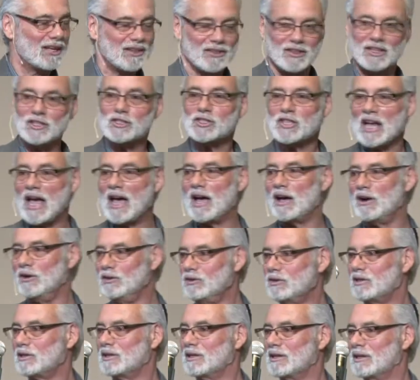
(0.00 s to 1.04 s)
this out.
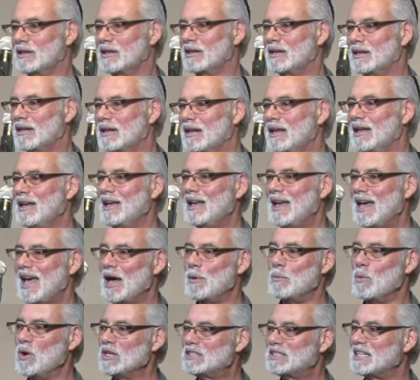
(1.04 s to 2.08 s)

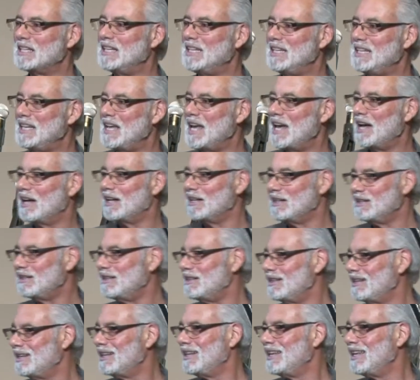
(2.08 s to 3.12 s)
And what did he yell?
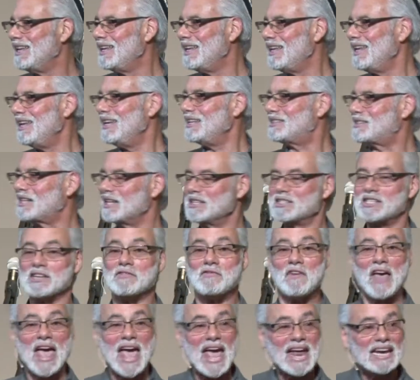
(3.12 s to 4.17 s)
It says,
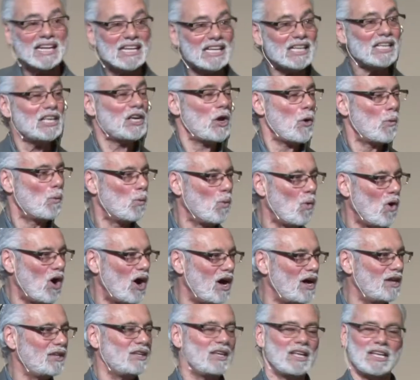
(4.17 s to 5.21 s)
if
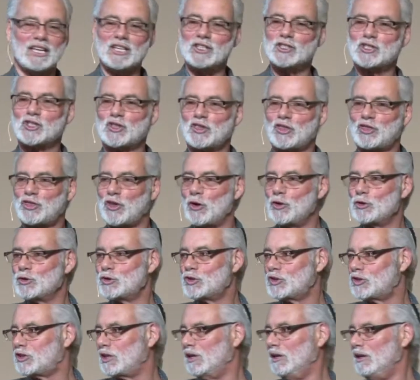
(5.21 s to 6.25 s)
anyone is
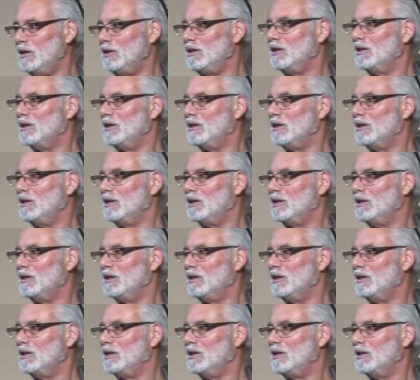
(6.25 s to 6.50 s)
thirsty,